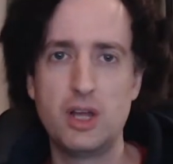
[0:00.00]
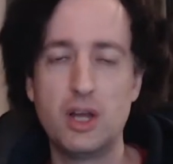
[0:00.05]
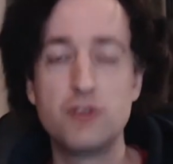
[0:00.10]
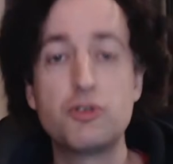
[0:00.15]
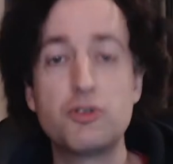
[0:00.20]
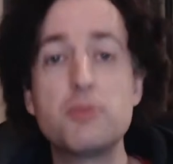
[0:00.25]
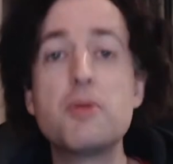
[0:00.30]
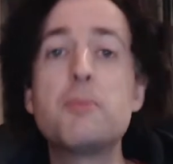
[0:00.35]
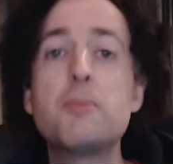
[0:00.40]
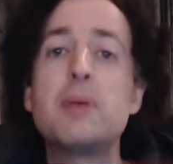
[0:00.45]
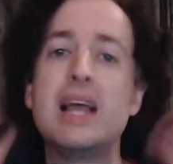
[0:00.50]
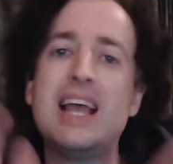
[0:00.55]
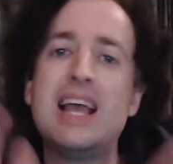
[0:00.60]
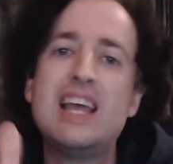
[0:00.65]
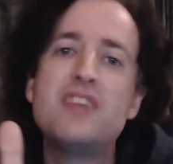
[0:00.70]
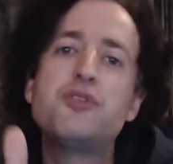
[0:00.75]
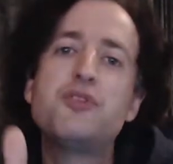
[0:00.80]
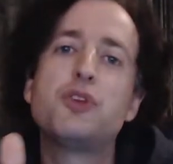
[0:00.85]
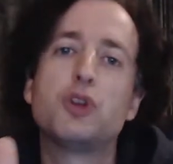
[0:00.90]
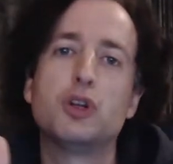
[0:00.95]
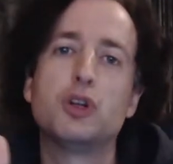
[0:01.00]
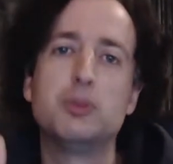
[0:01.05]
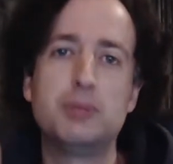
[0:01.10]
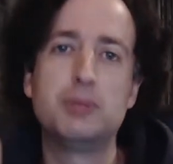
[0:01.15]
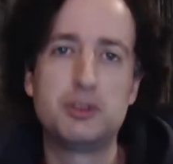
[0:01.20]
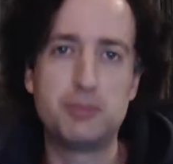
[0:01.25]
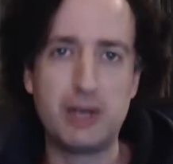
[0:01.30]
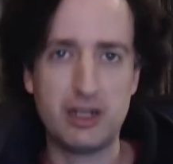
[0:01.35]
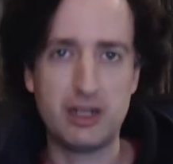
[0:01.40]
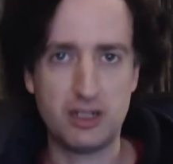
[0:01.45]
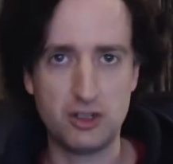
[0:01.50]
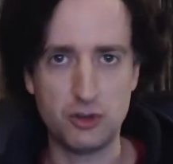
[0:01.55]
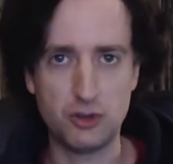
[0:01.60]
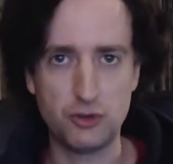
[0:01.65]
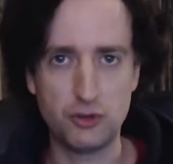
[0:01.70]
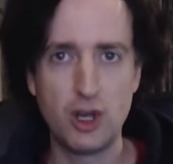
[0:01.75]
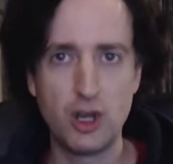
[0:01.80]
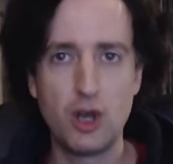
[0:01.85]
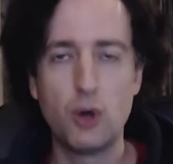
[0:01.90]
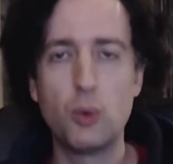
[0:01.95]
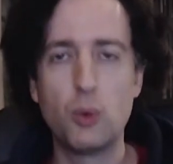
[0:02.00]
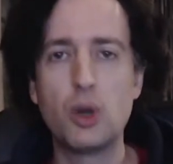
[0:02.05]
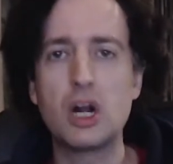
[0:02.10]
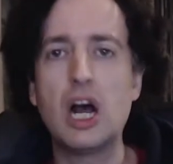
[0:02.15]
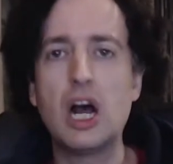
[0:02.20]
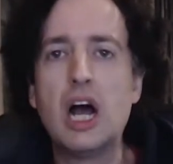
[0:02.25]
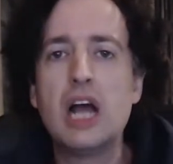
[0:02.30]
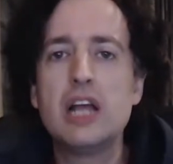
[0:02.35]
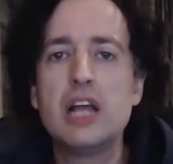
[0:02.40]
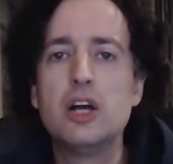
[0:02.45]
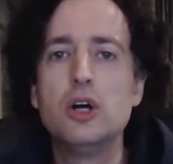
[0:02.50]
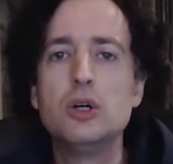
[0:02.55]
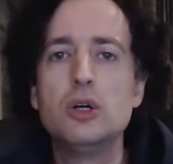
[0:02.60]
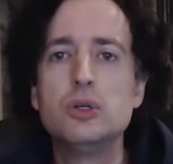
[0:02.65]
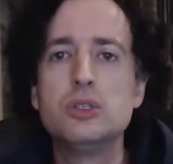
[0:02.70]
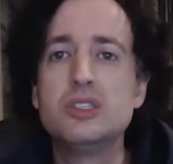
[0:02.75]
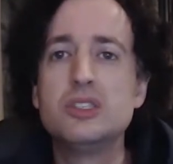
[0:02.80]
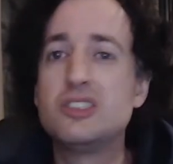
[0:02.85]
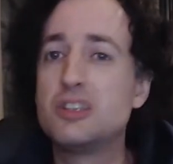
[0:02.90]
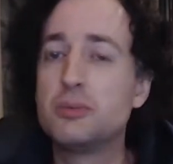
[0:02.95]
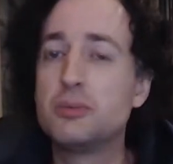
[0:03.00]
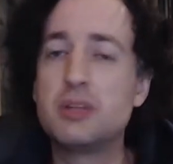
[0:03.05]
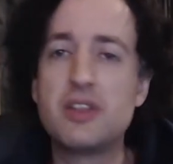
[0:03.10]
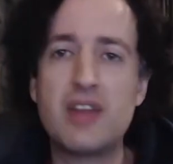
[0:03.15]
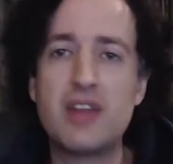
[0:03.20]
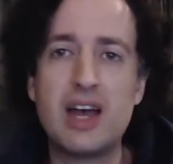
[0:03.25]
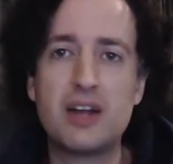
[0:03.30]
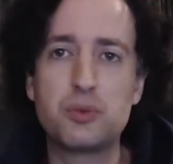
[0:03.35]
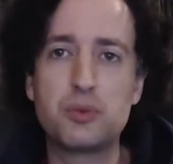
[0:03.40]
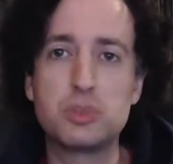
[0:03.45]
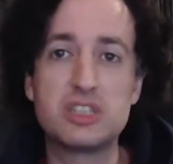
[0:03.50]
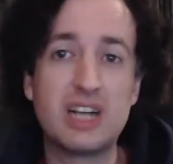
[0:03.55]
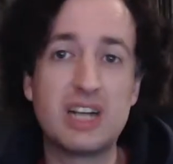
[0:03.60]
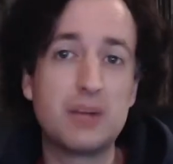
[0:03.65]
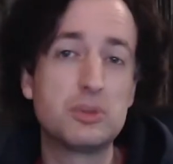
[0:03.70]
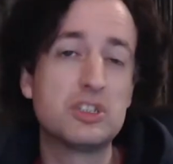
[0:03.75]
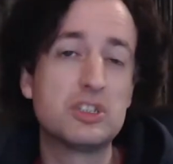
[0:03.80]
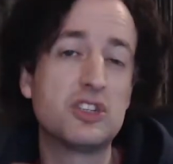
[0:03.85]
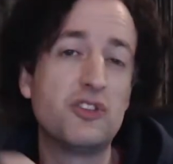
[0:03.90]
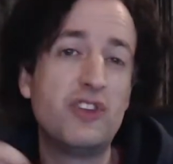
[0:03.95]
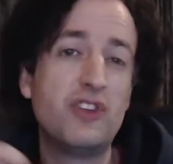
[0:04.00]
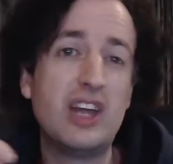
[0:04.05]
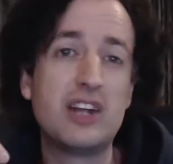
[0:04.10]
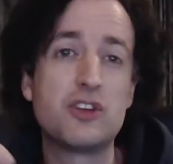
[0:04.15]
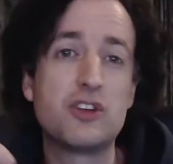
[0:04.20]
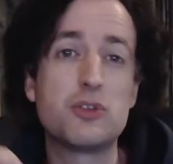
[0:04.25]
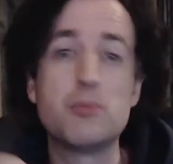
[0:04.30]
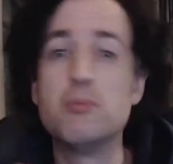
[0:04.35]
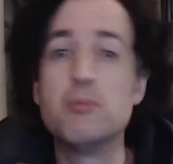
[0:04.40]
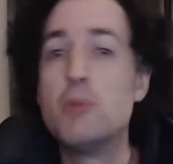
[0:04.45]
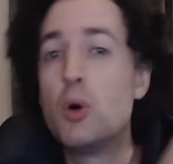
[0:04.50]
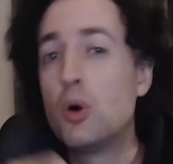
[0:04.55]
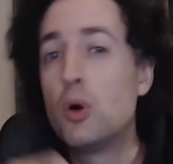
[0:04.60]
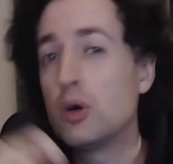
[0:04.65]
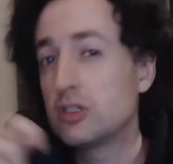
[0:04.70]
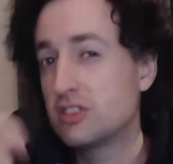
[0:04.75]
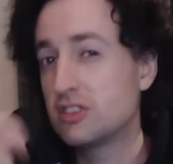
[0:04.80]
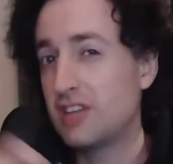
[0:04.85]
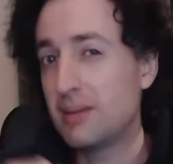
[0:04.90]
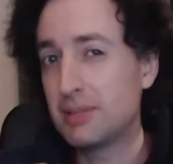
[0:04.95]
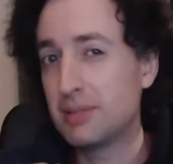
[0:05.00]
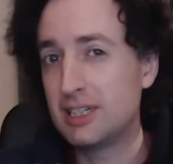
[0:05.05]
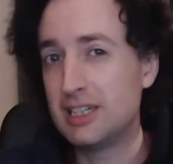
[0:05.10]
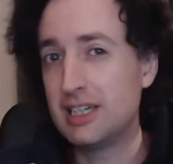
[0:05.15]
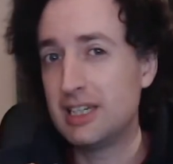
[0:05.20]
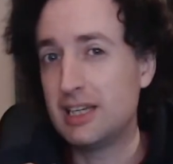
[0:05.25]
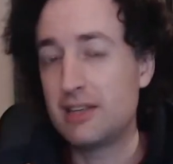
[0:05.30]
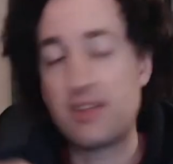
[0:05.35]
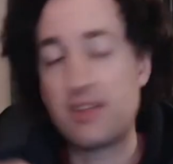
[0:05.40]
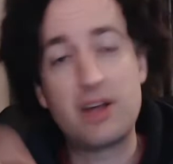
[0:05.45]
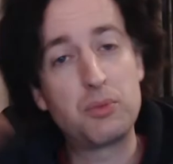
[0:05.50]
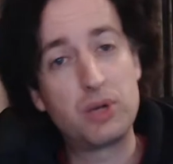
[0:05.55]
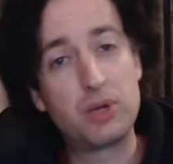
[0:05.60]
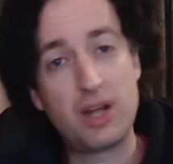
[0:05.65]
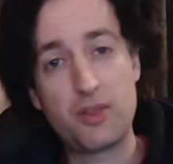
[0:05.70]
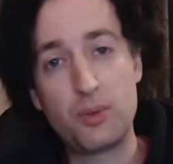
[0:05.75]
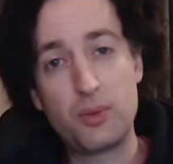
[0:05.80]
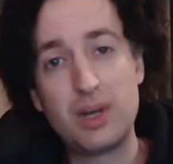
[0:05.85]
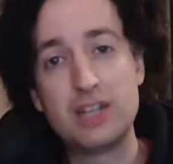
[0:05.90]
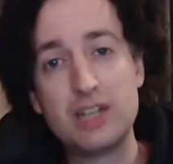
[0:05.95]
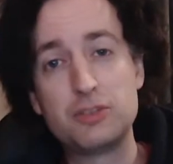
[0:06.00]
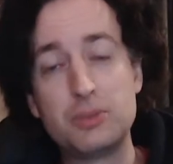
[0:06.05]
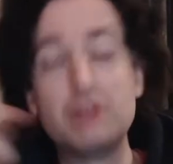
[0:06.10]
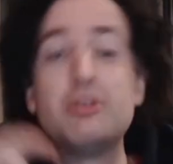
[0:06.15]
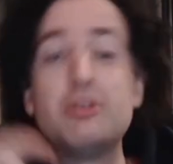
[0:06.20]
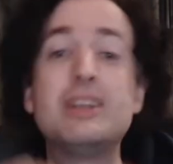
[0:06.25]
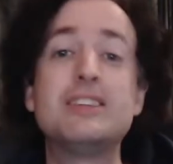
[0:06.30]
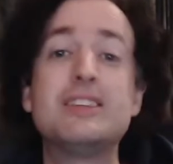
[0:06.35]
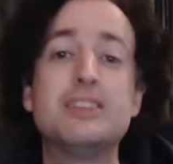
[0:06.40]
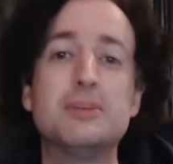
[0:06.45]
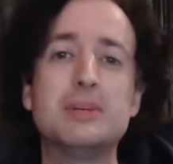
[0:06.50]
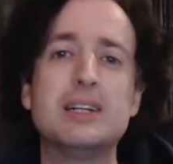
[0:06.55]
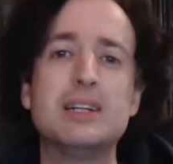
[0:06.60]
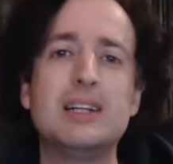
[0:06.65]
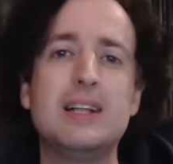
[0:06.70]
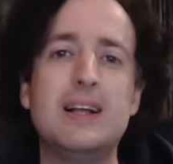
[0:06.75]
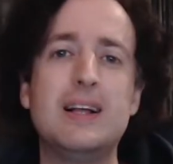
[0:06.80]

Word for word: From the behavioral perspective, what I own is simply that which I will defend more stubbornly than would otherwise be reasonable.